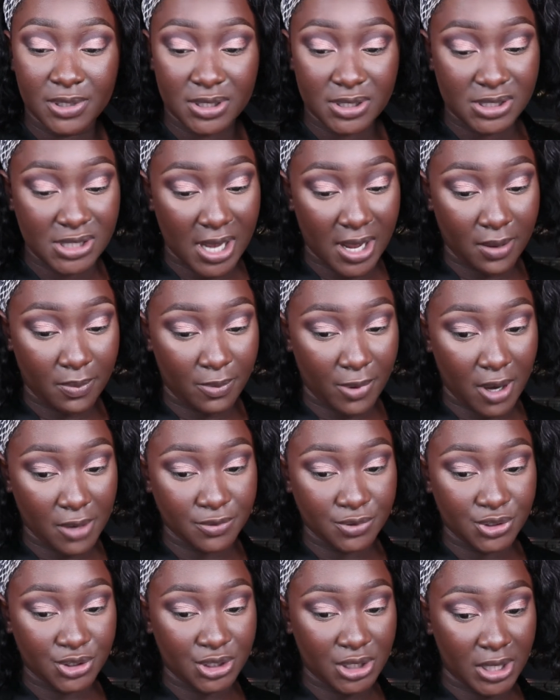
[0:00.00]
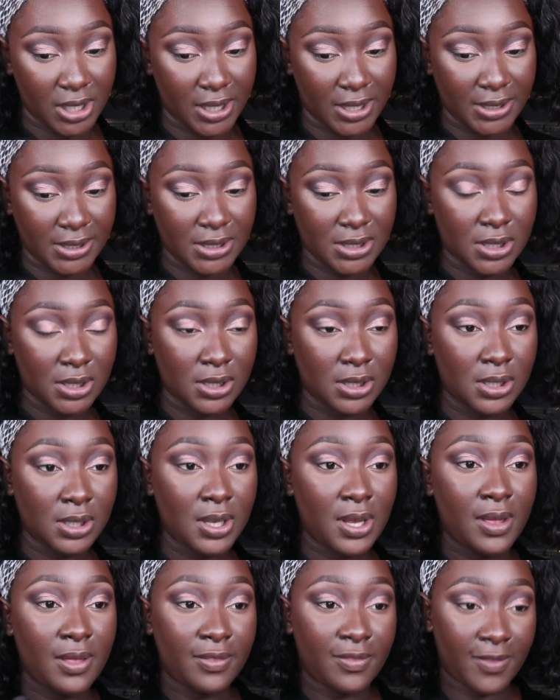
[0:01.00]
the dark brown shade
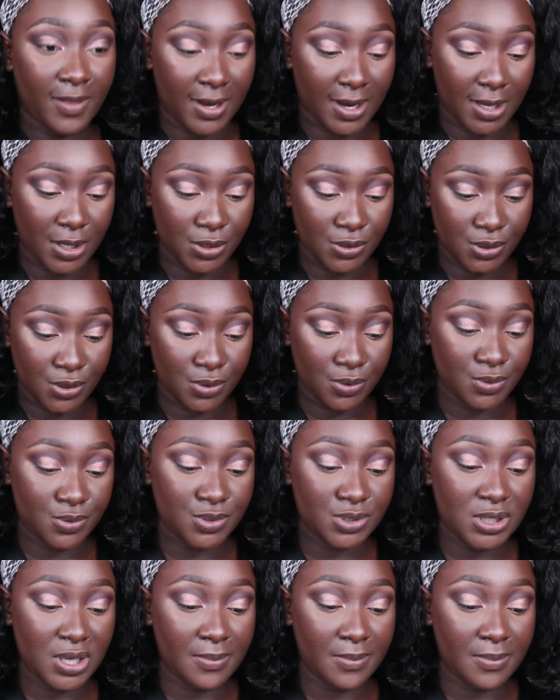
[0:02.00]
that I used.